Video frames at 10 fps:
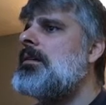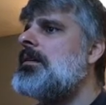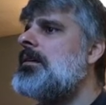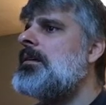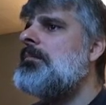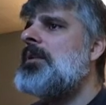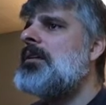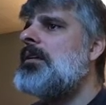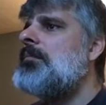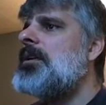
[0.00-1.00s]
Okay, I might
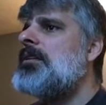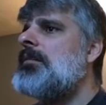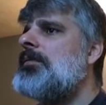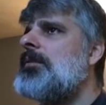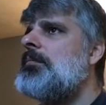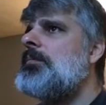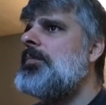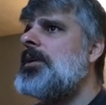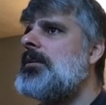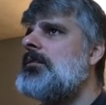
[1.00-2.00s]
have gotten myself in a
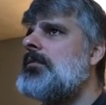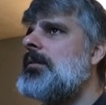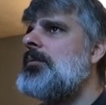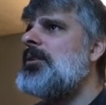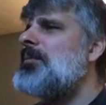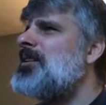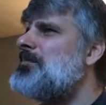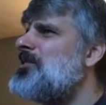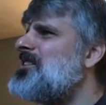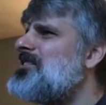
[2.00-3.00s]
bit of trouble here. But his
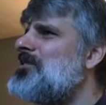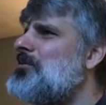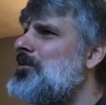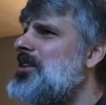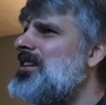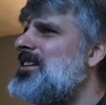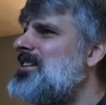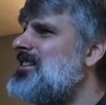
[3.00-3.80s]
board is so weak.